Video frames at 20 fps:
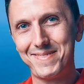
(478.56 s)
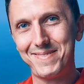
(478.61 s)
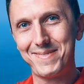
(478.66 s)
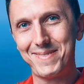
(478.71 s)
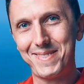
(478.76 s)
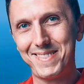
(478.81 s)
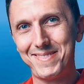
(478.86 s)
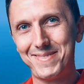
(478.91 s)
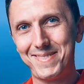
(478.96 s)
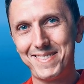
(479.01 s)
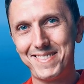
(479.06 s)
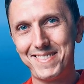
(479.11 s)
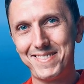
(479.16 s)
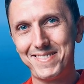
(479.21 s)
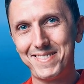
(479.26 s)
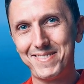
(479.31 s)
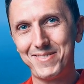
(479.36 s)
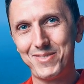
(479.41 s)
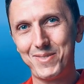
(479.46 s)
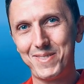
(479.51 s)
By spending
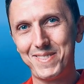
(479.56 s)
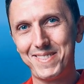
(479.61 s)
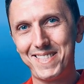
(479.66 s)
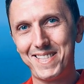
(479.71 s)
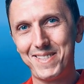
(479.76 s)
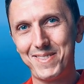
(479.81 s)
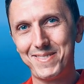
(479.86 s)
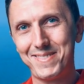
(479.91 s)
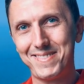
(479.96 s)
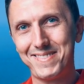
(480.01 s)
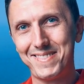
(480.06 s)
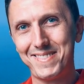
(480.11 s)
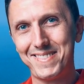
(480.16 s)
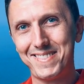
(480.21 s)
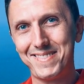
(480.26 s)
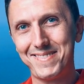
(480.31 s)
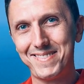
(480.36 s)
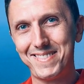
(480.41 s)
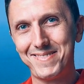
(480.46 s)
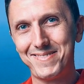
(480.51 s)
just 1 hour
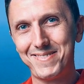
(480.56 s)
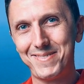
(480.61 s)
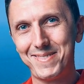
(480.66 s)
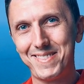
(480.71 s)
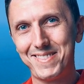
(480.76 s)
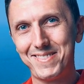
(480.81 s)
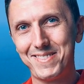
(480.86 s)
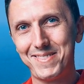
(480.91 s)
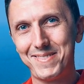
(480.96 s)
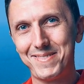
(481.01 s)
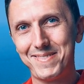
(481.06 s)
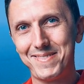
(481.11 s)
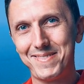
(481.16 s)
studying the information,